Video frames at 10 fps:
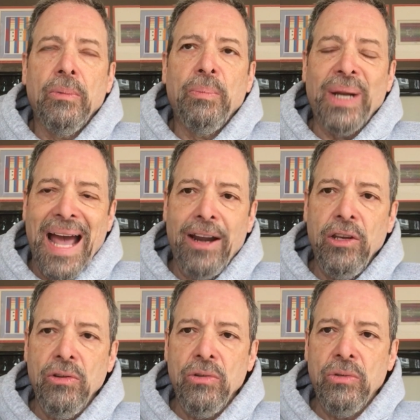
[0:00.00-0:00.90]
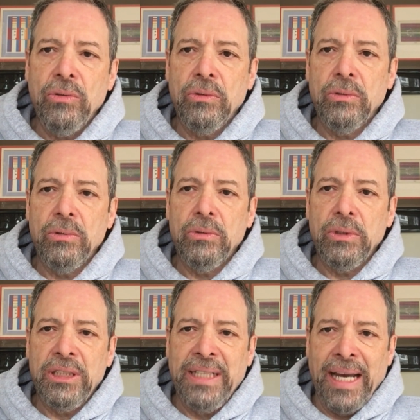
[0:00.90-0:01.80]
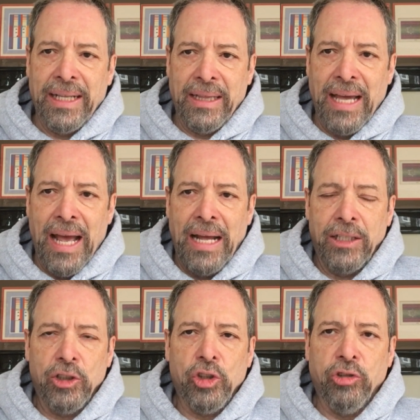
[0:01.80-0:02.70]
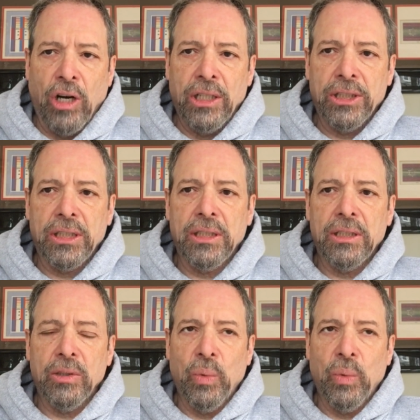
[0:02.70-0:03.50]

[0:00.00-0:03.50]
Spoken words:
But how do you get that trust?